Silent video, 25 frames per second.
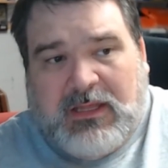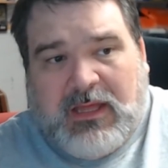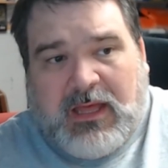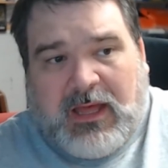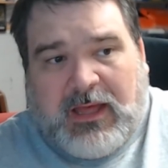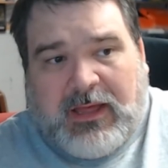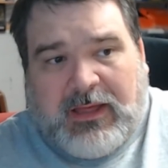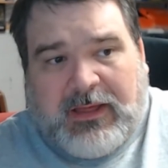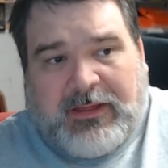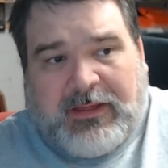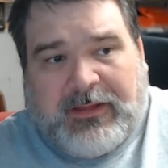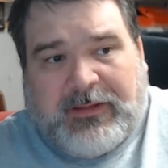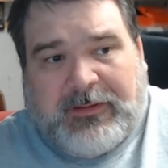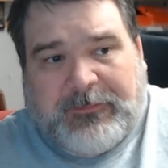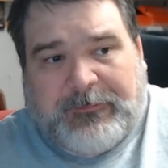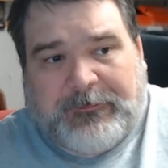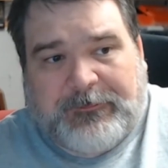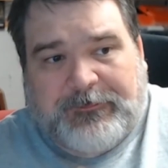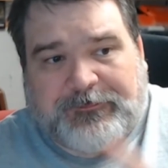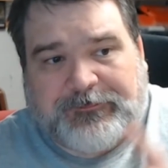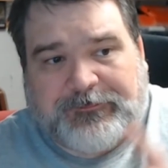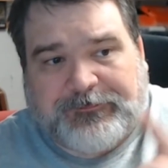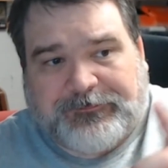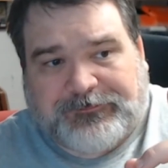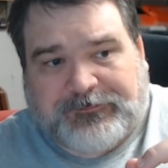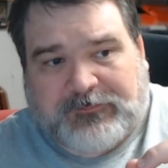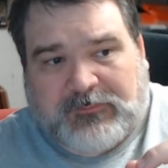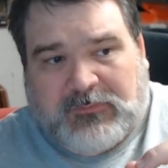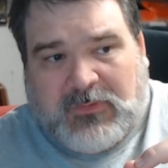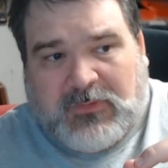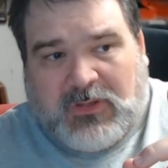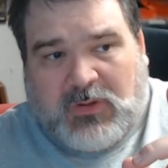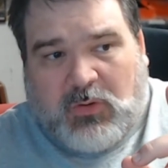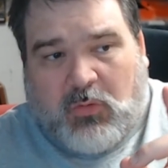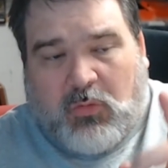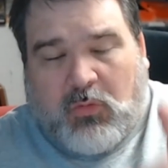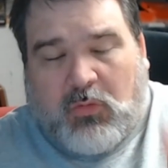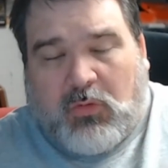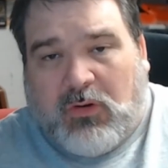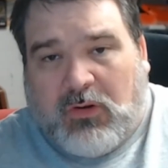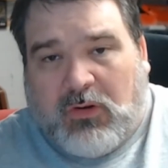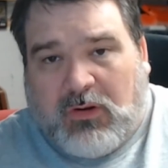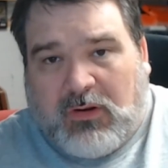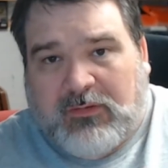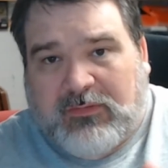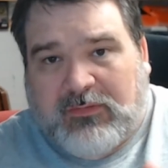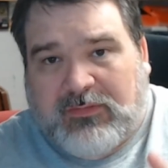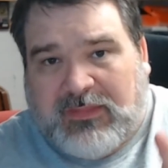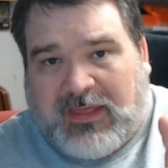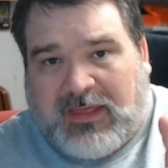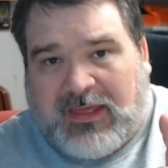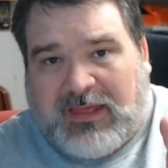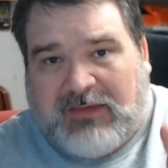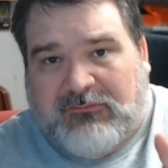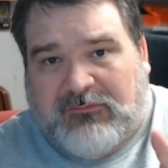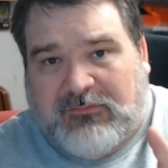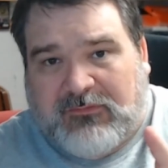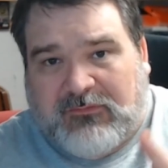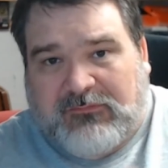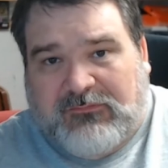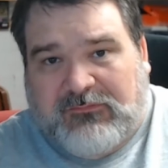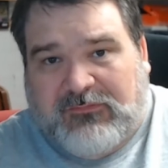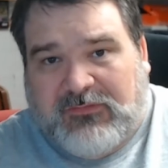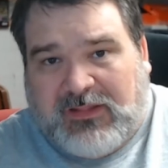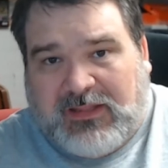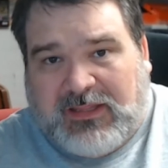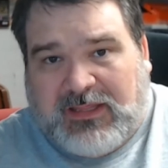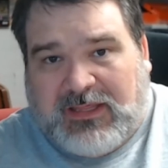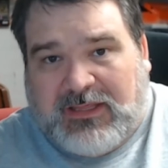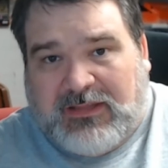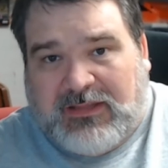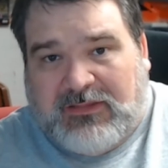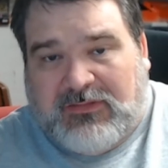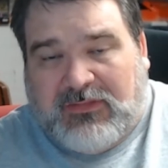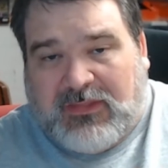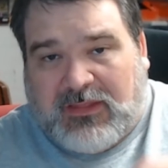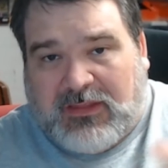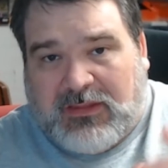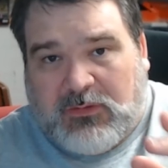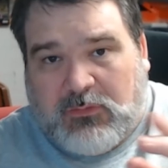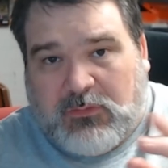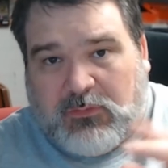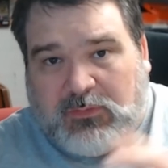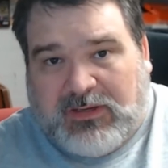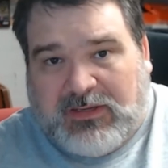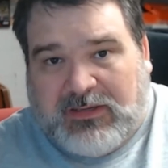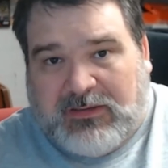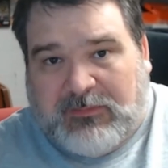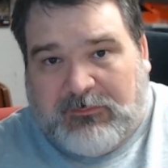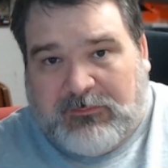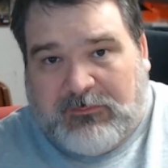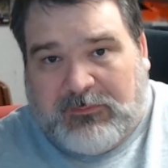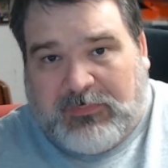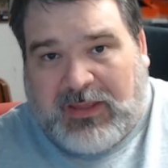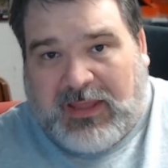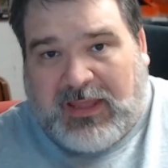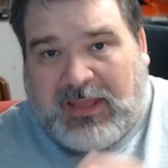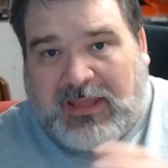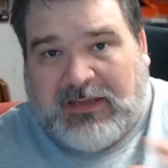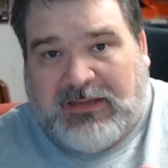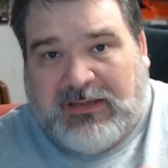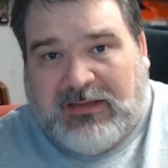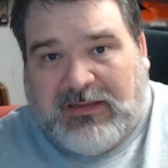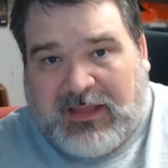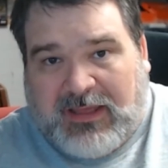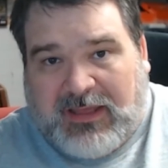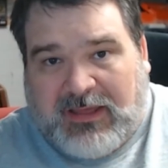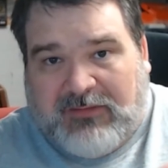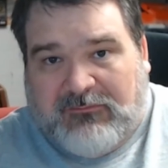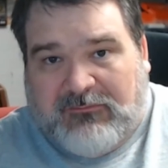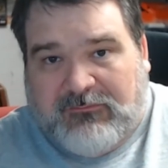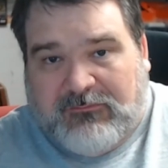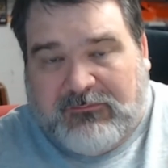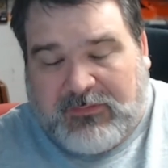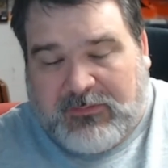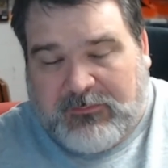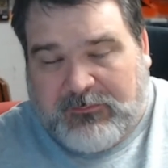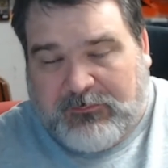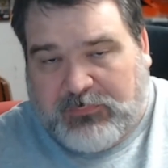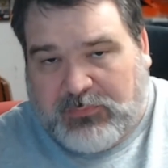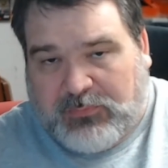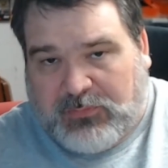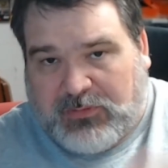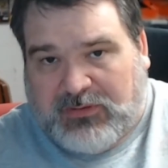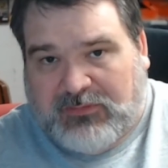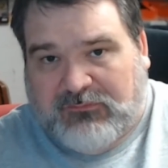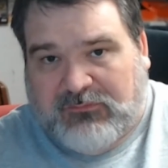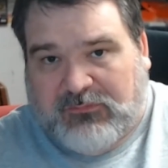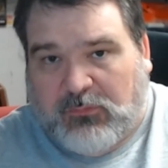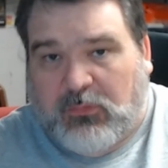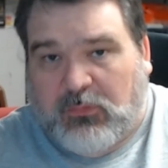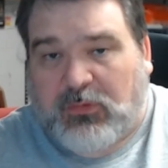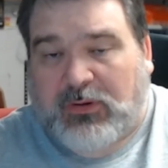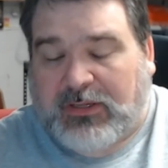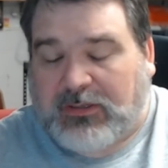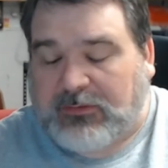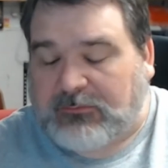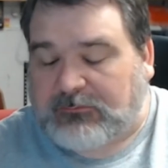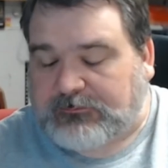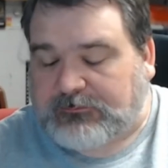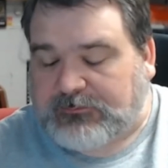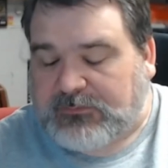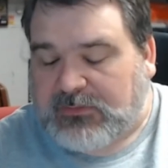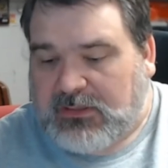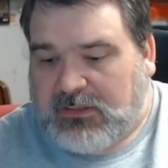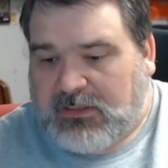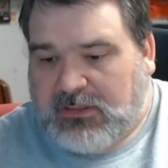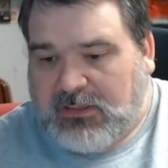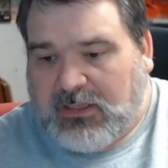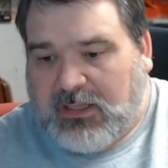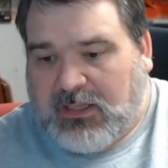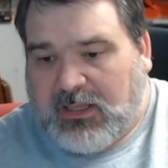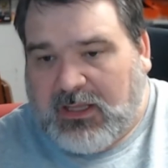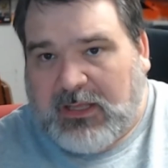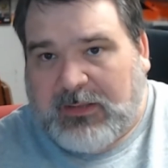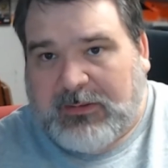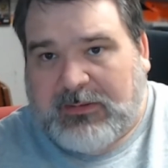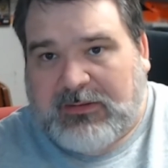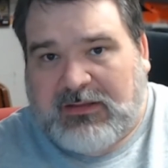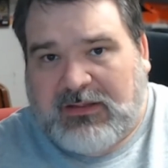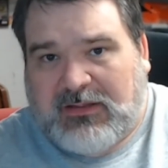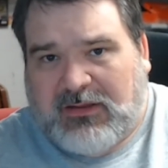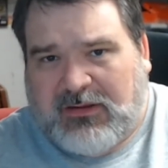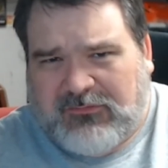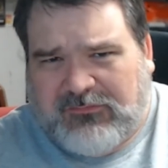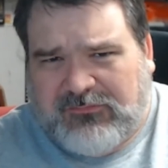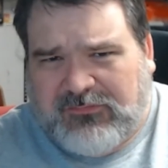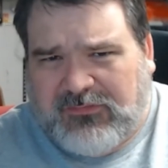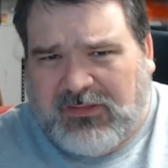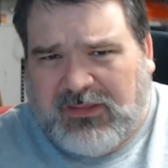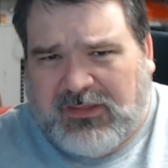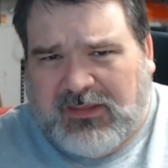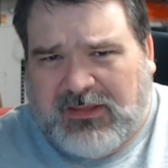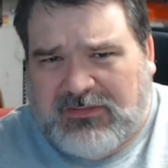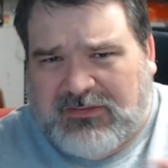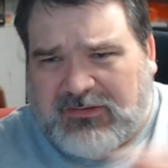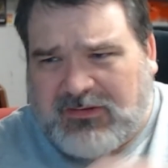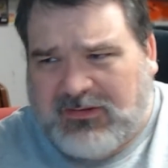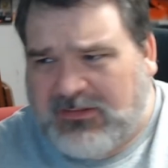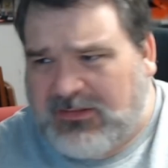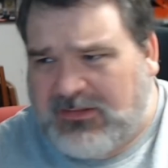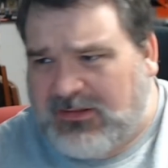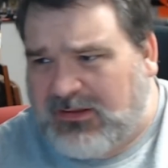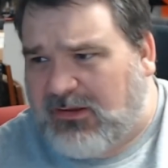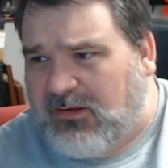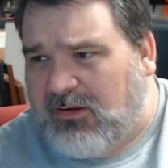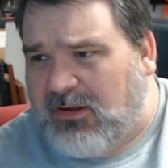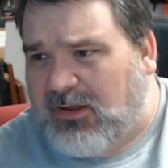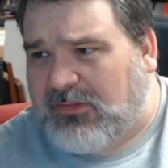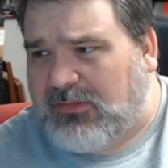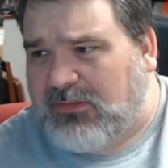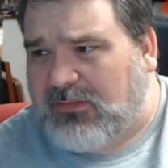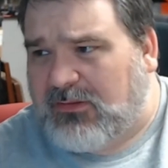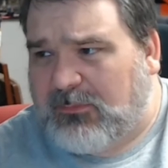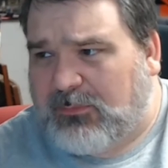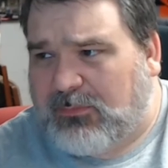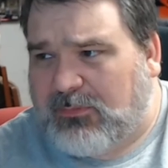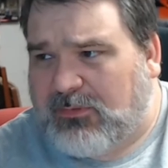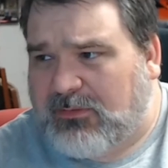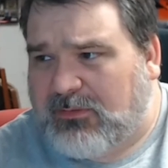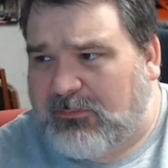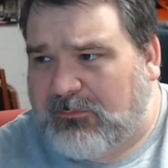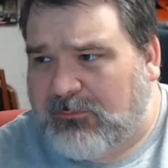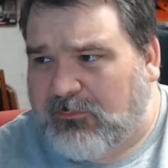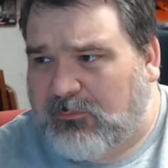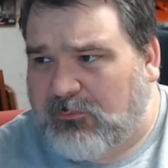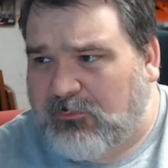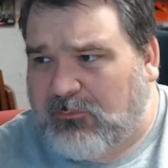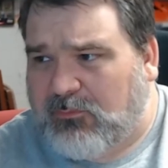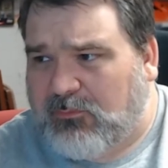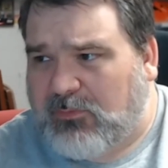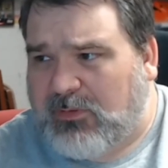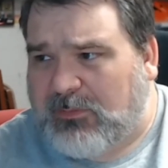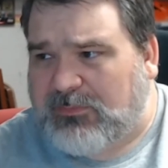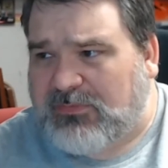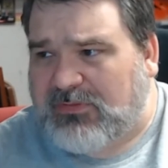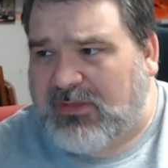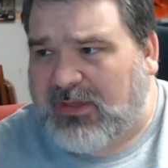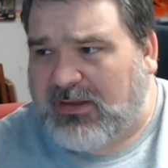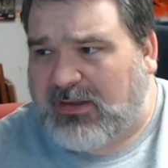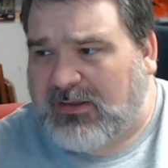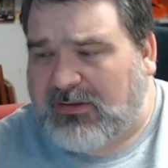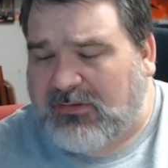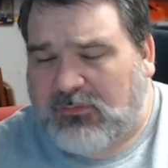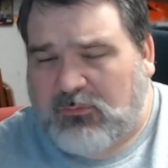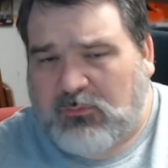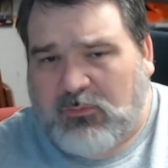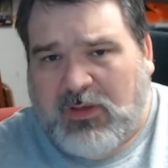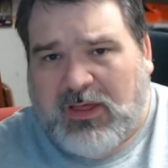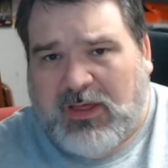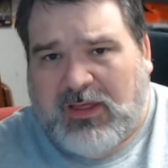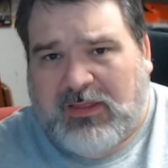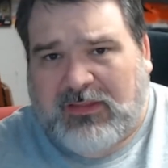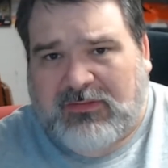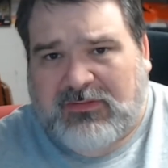Or they have affiliates that you can pay to have them print for you. And the affiliates, I think, are on their website as well.